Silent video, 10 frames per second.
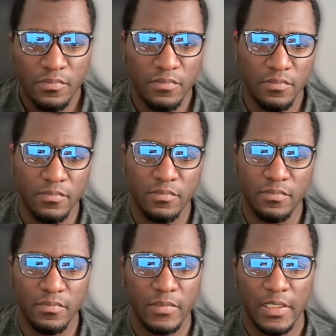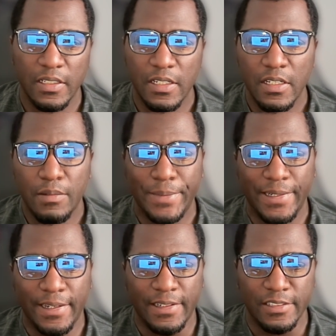But
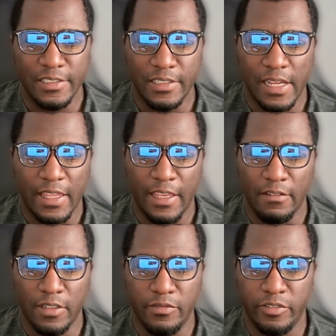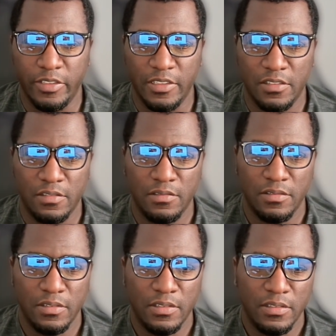honestly, I can't wait for this
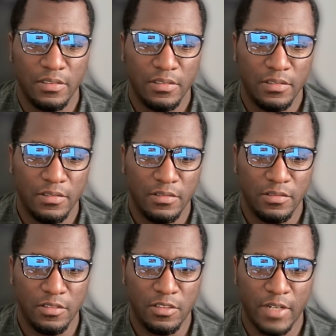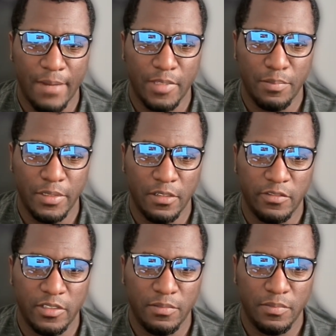crap to be
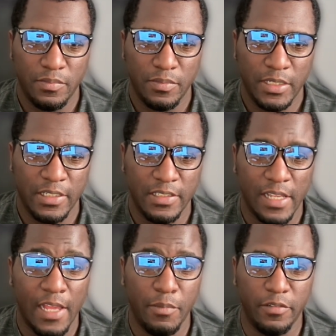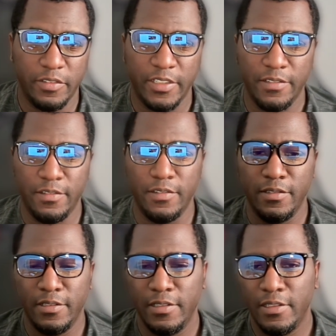over, because I'm over it.
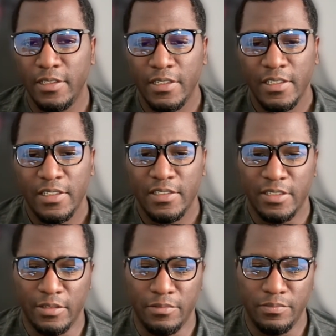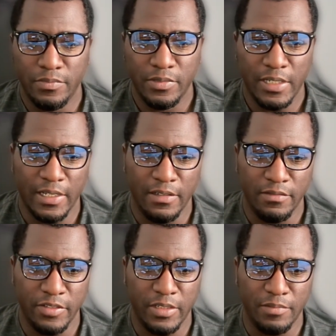So yeah,
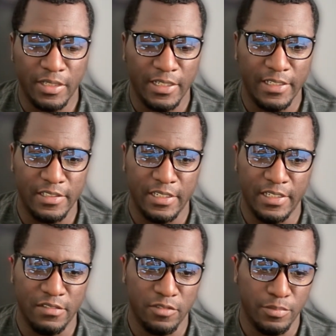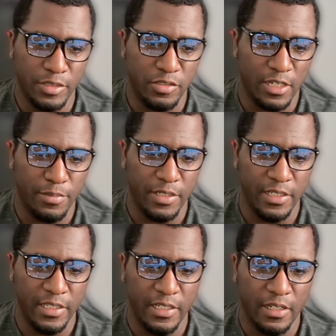Venom: The Last Dance will be dropping
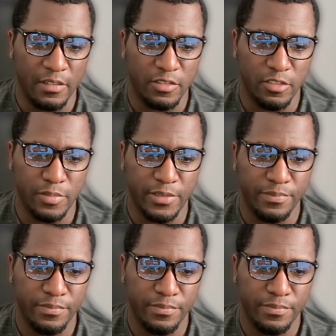in October.